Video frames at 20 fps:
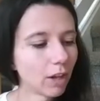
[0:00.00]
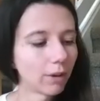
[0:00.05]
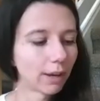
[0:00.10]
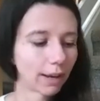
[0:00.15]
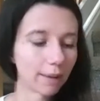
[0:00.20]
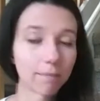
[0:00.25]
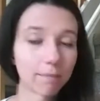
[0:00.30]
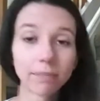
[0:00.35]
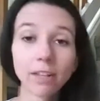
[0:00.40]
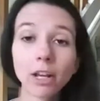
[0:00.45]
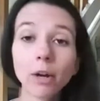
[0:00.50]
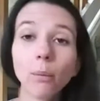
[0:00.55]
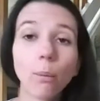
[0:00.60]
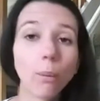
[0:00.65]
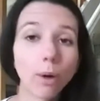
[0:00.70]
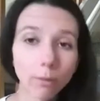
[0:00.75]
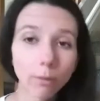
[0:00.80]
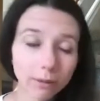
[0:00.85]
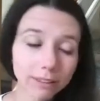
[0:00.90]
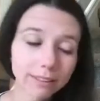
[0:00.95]
Okay.
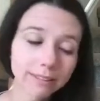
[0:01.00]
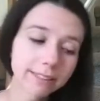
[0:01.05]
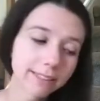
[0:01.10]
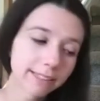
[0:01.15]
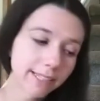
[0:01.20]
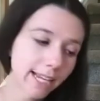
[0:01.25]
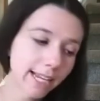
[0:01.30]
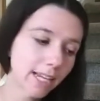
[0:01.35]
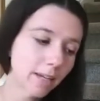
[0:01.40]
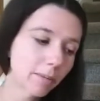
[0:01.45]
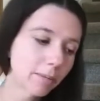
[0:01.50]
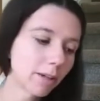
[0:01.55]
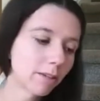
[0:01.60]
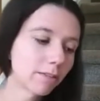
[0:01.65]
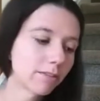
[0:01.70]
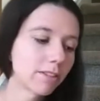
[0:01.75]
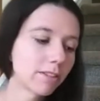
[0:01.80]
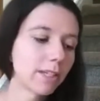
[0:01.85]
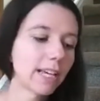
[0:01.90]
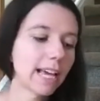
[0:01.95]
What was the name
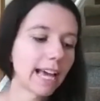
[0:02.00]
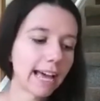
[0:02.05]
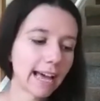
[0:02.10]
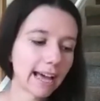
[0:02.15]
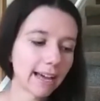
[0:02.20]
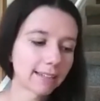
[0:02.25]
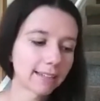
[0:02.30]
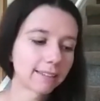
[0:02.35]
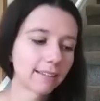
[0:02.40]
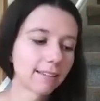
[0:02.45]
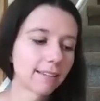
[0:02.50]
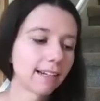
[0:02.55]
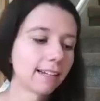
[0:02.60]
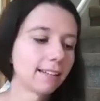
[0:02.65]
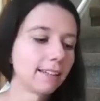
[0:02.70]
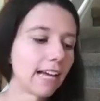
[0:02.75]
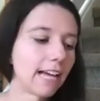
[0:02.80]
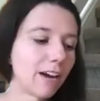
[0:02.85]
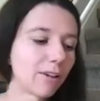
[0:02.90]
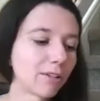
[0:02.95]
of the act that
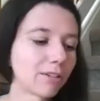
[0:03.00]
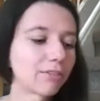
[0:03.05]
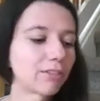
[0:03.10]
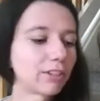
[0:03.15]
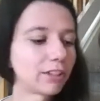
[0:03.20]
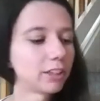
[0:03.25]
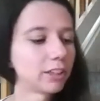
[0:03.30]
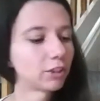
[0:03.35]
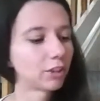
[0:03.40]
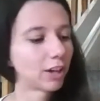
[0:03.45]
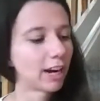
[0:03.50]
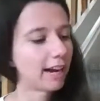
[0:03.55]
allowed for a